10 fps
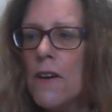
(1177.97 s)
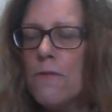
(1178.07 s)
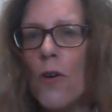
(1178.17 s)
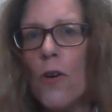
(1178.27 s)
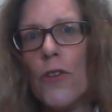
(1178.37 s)

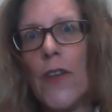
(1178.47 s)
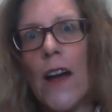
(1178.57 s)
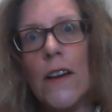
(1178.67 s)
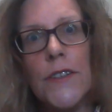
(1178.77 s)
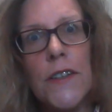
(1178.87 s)
four
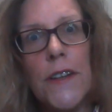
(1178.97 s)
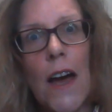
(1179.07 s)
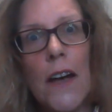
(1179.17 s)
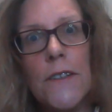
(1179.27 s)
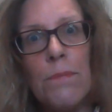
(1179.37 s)
thousand
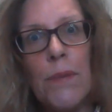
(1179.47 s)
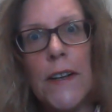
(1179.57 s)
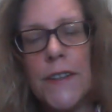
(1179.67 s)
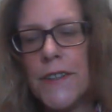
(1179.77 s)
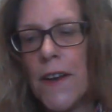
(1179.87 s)

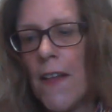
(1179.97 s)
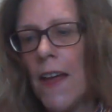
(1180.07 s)
husbands,